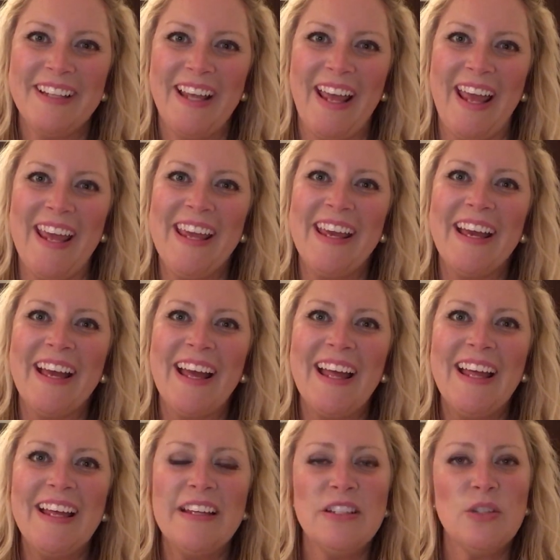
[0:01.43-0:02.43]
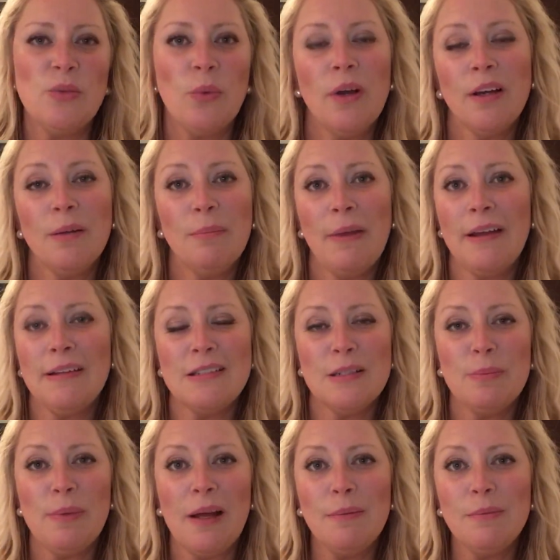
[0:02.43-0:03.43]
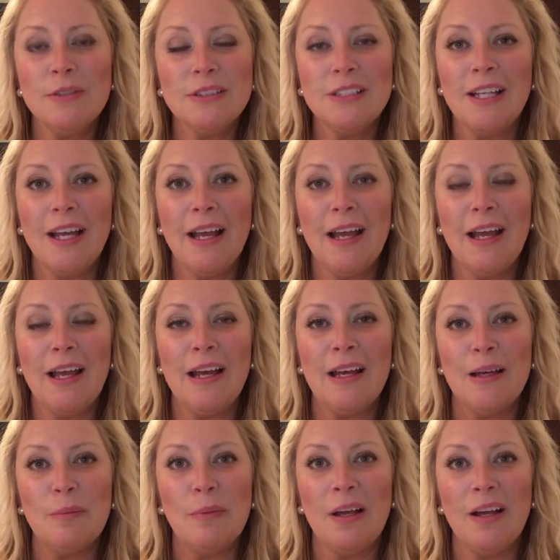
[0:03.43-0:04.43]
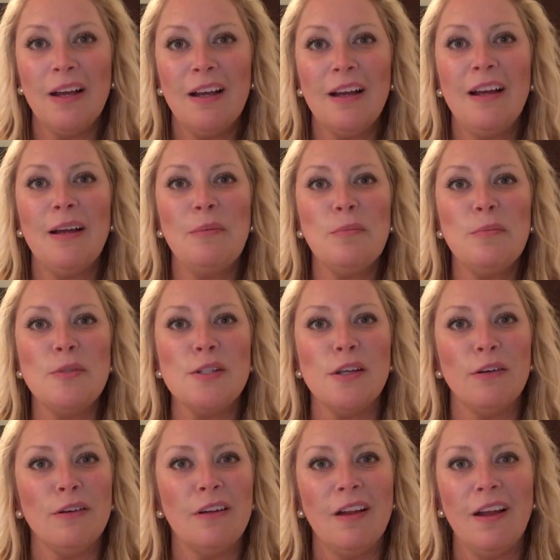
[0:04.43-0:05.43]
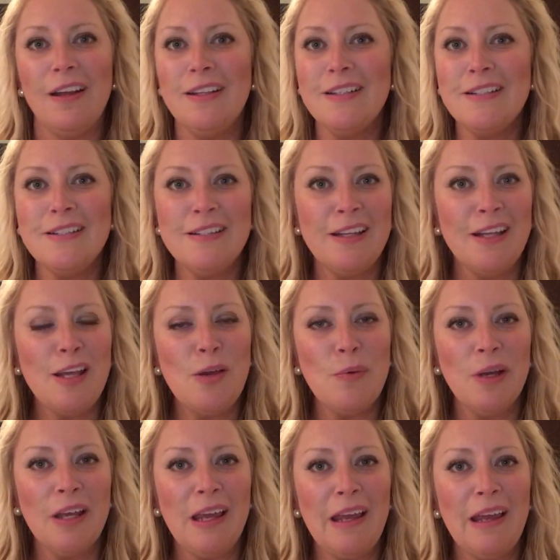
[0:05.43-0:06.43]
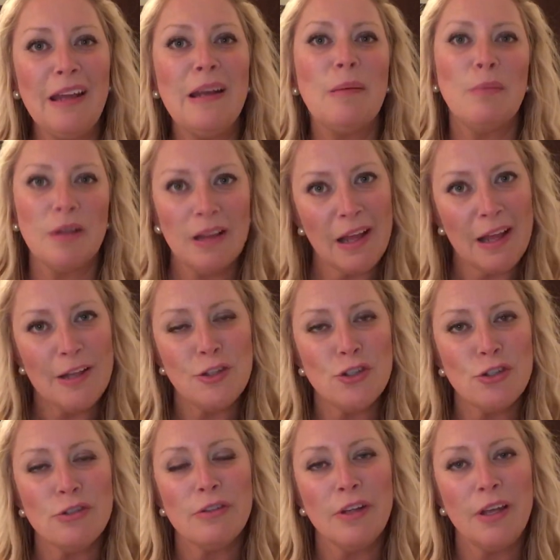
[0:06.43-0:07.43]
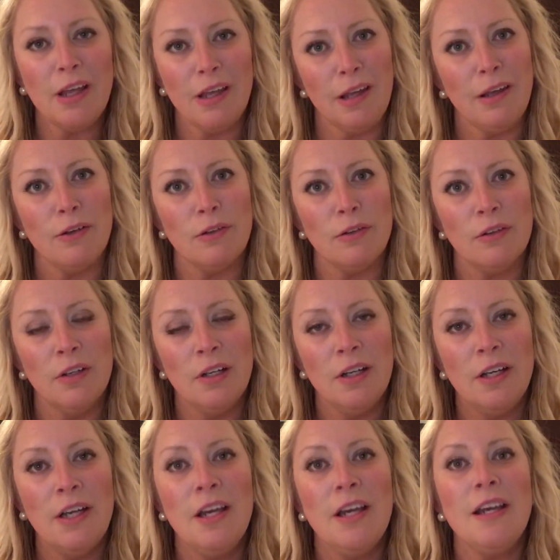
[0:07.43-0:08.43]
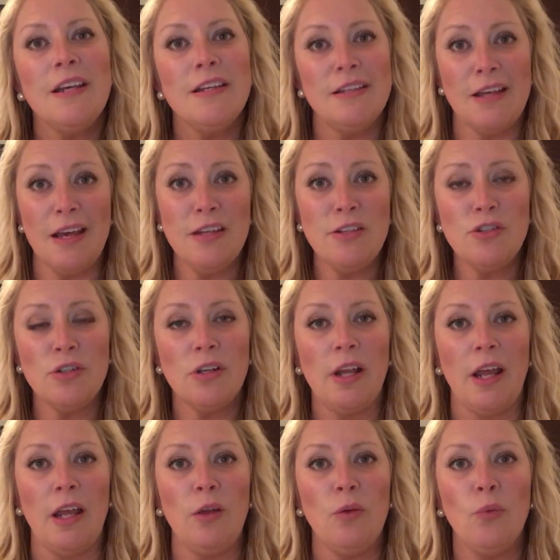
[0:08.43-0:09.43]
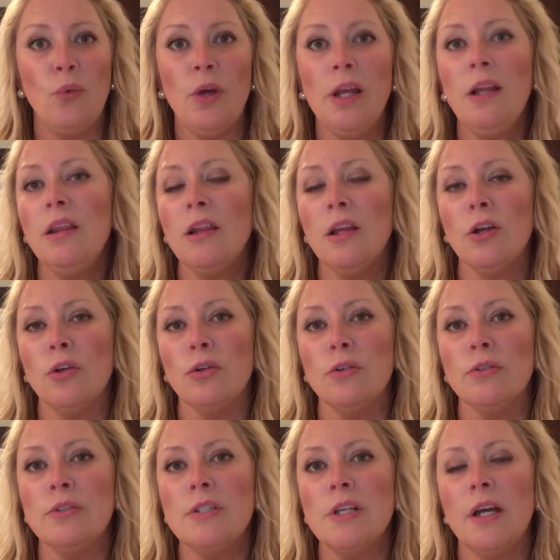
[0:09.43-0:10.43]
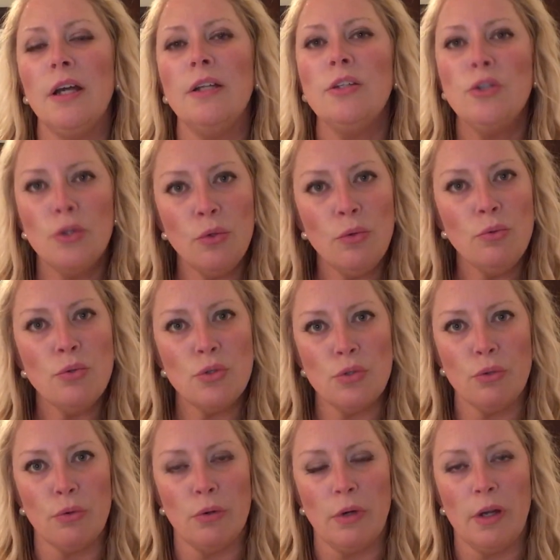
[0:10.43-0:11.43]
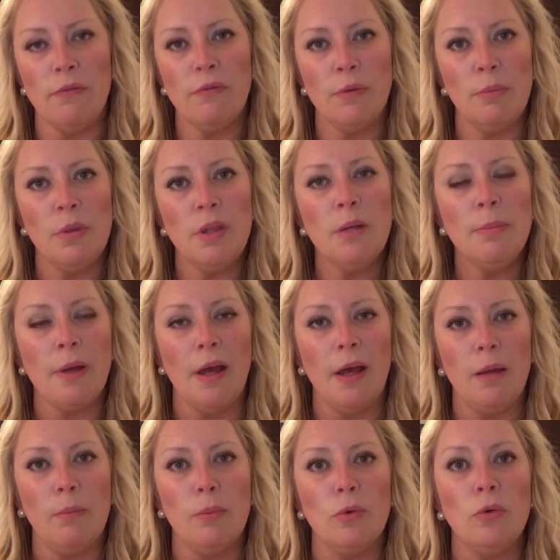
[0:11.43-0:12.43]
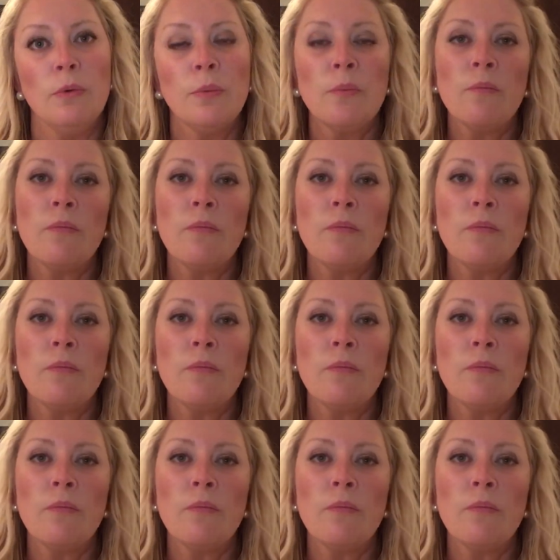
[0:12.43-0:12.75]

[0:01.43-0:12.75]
Hey guys, welcome back to Bible Time. I'm so glad to see you again. I'm glad you're here. Yesterday, we learned a new story from the Bible